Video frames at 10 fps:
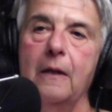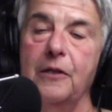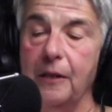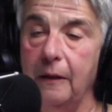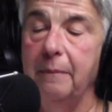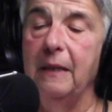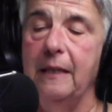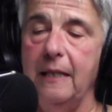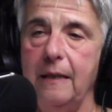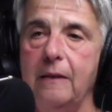
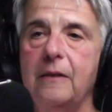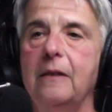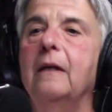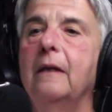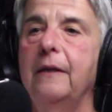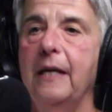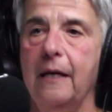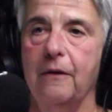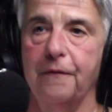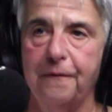solemnities
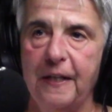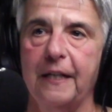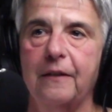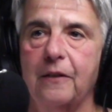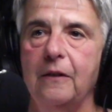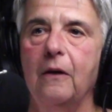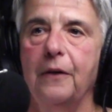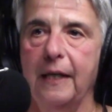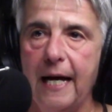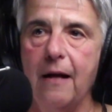that are fixed
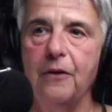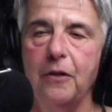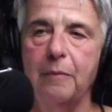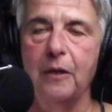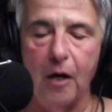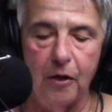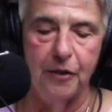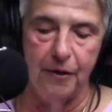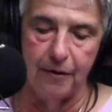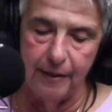on the calendar
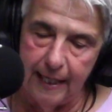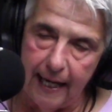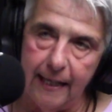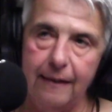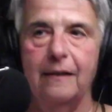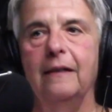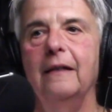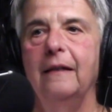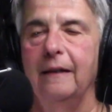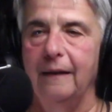because of their date
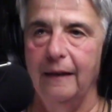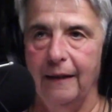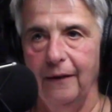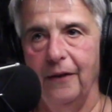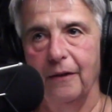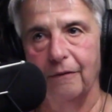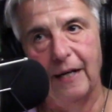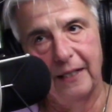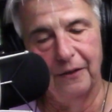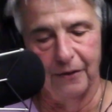in the
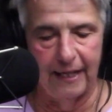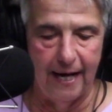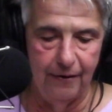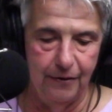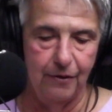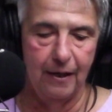regular calendar.